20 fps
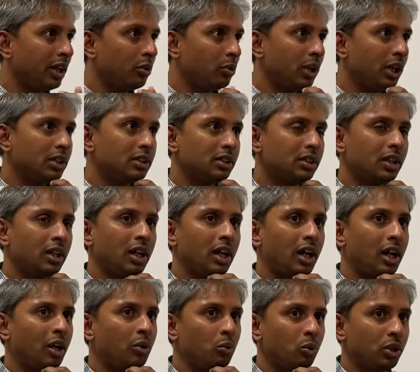8 weeks,
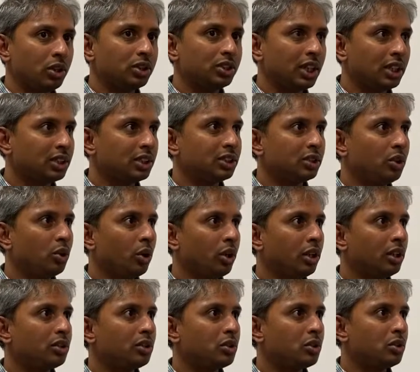I wouldn't start
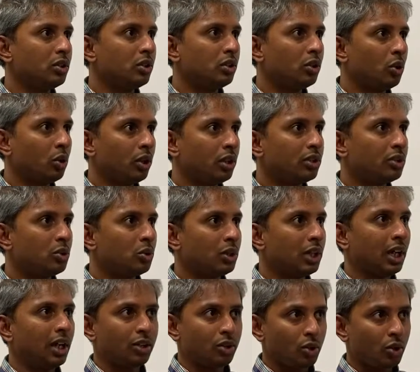going through the
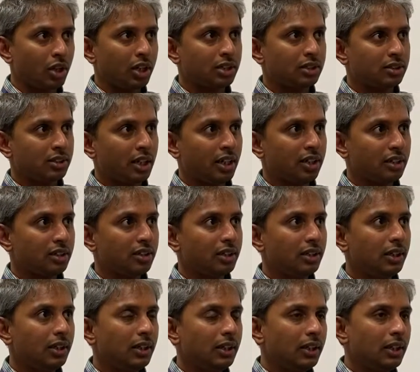electronics side.
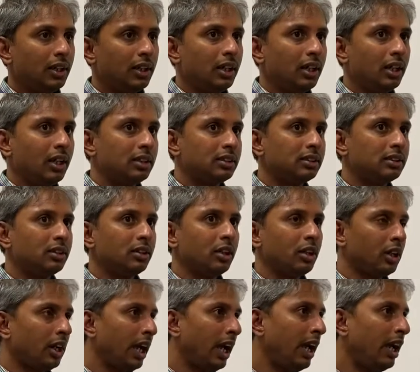It's
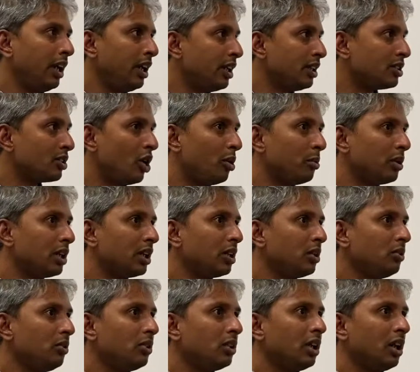A, it is
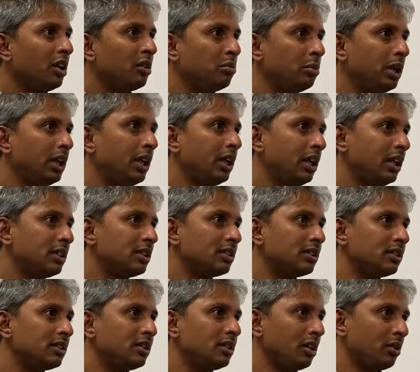competitive, and B, it
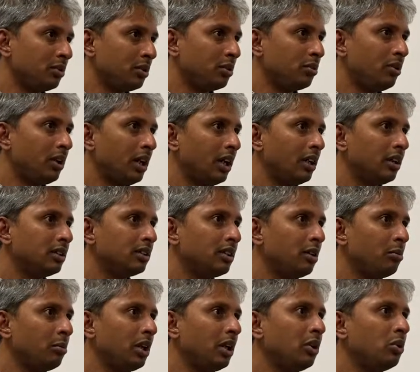is tough to find
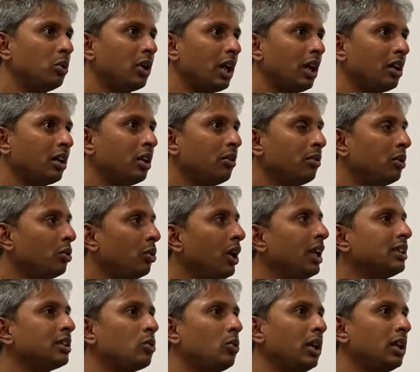somebody who can give you
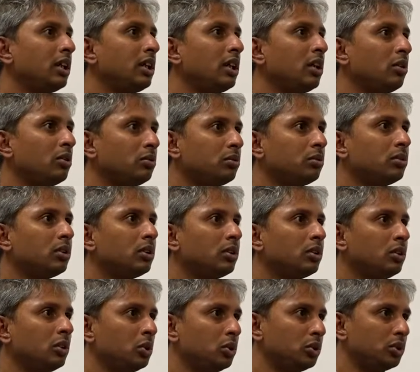less quantity of
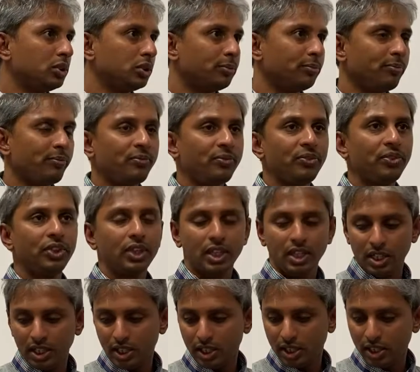goods.
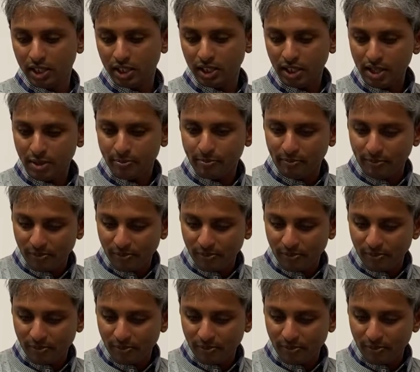Yeah?